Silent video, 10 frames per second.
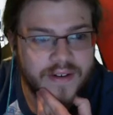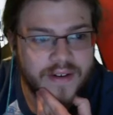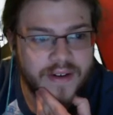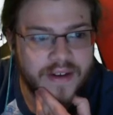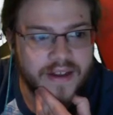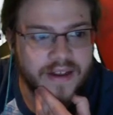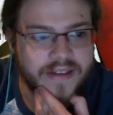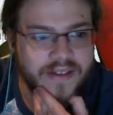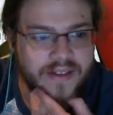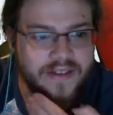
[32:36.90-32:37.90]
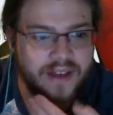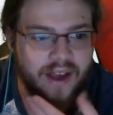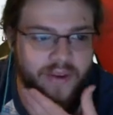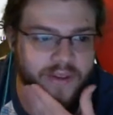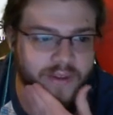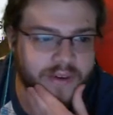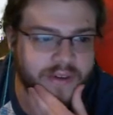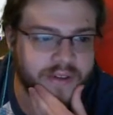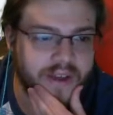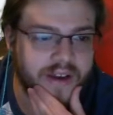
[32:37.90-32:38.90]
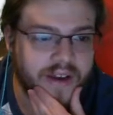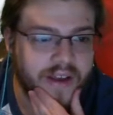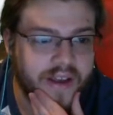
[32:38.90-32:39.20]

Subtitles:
Yeah, that sucks. I don't really want to do that.